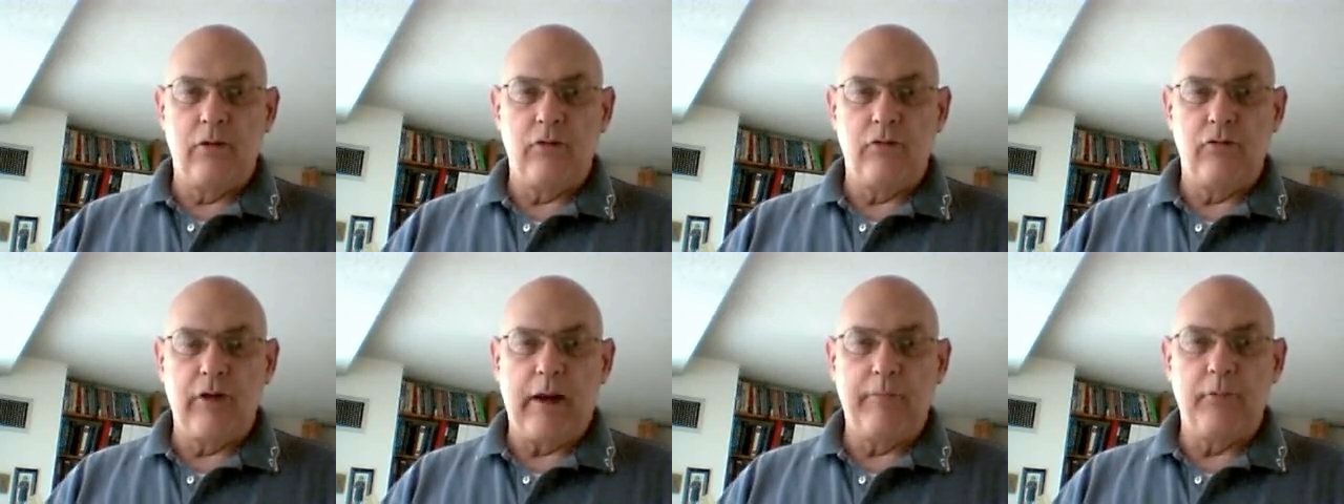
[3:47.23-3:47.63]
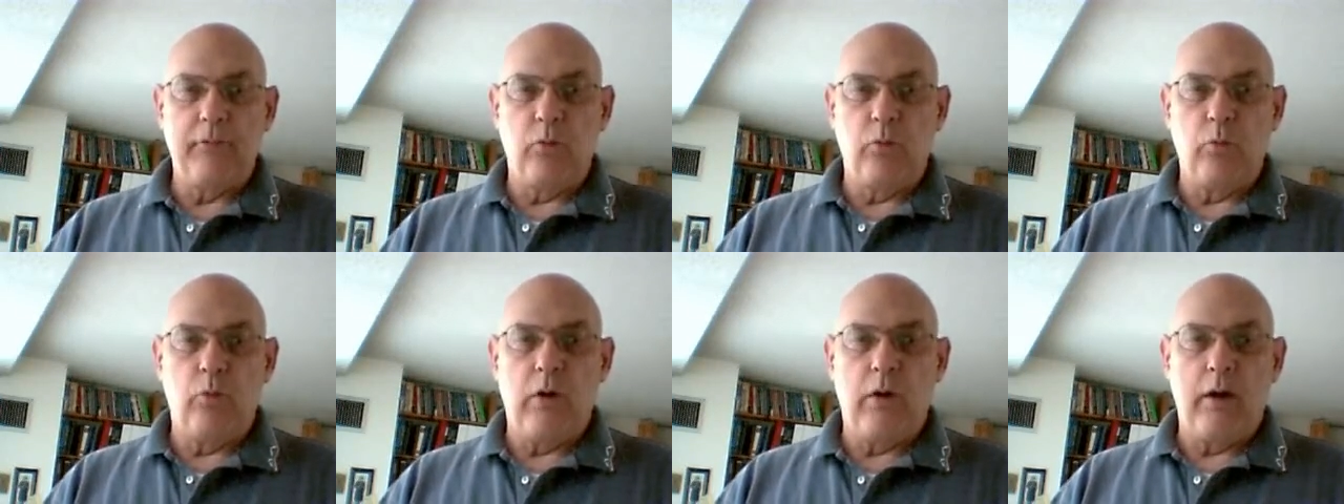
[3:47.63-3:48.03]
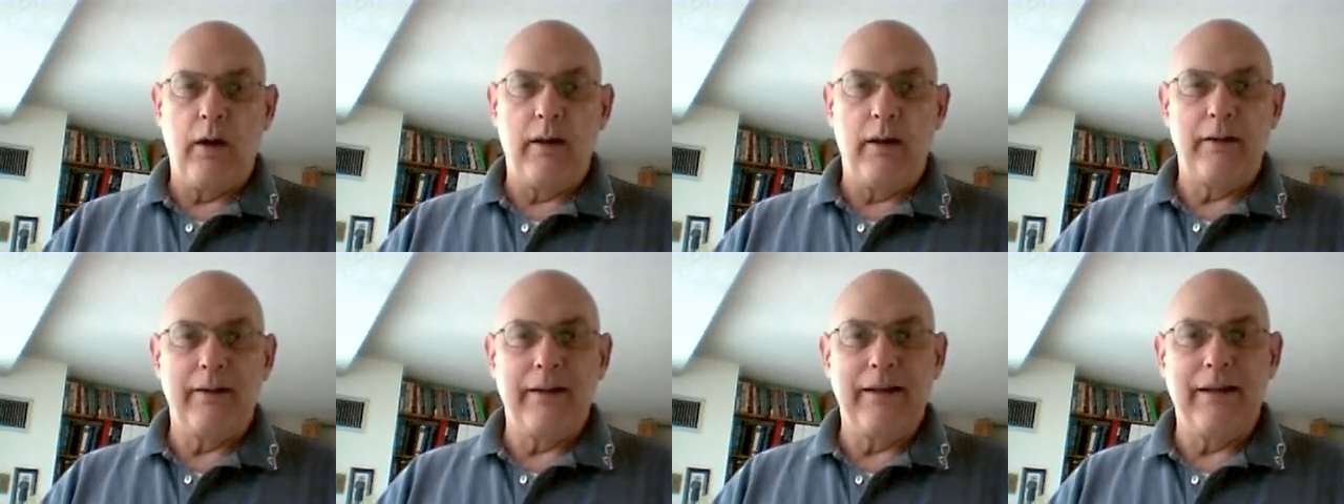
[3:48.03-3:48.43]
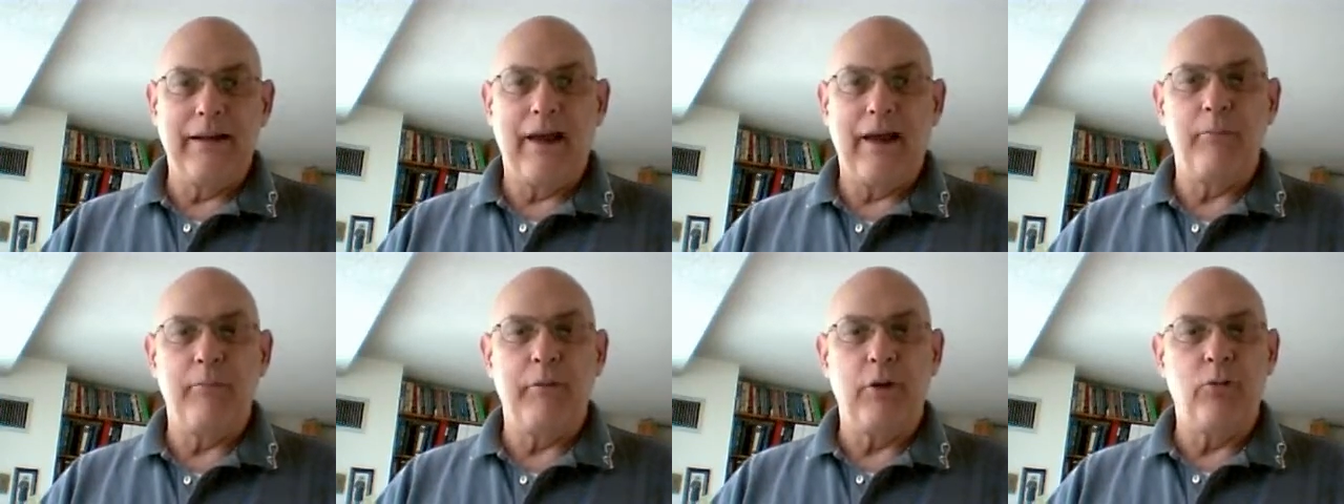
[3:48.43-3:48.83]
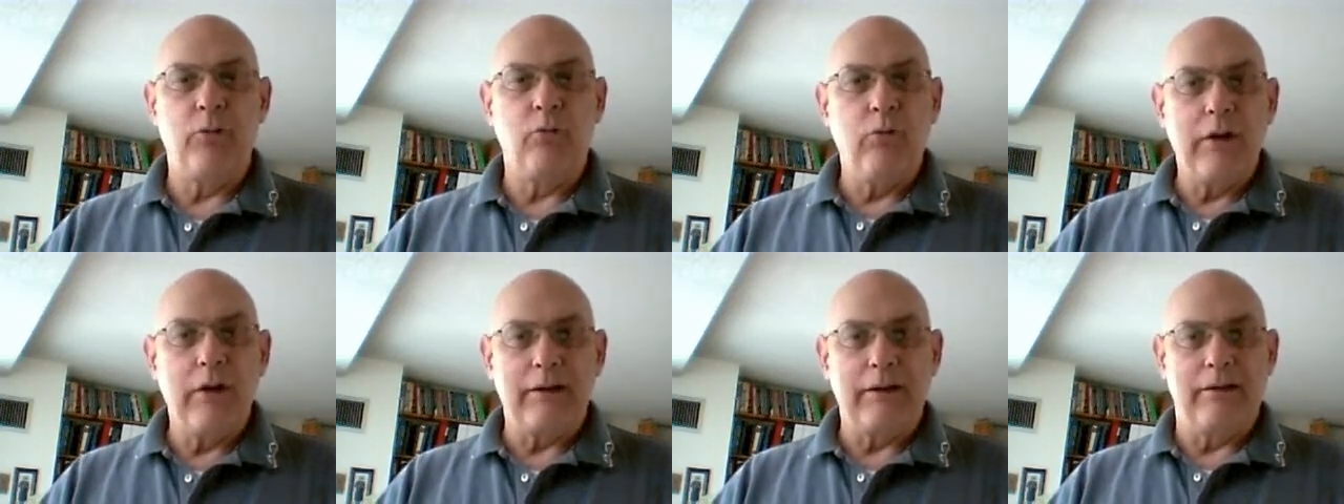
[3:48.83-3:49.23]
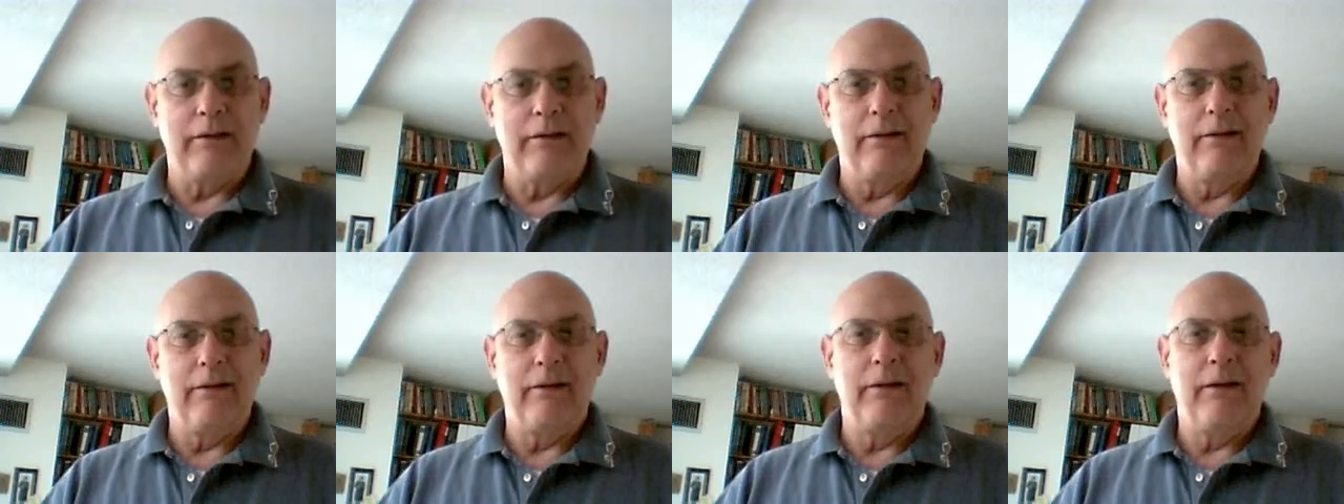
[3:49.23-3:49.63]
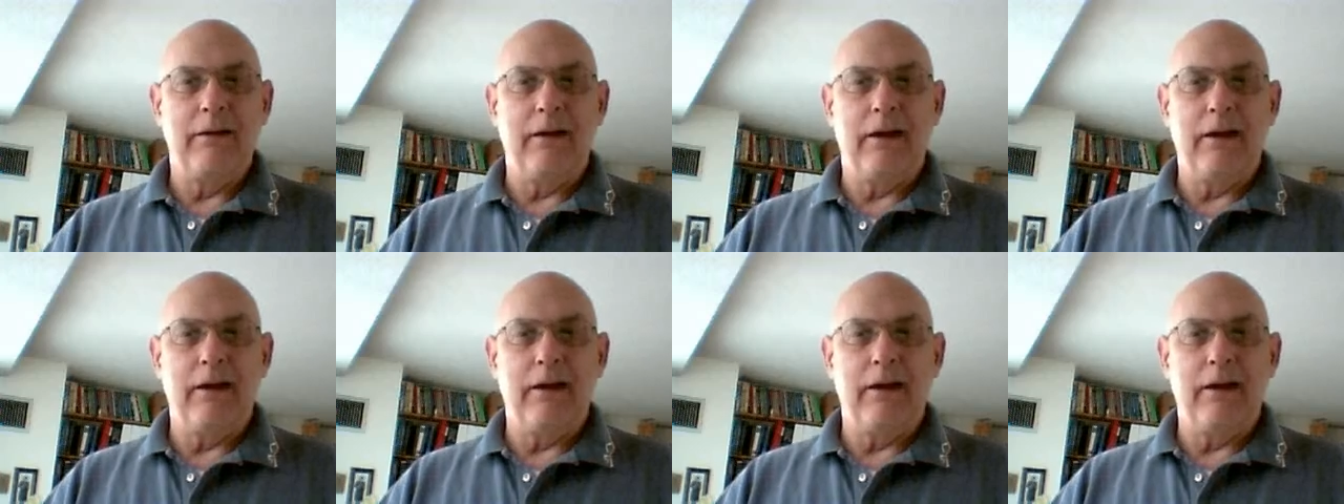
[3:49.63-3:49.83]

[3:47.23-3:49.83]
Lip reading: So Chapter 1 cannot be written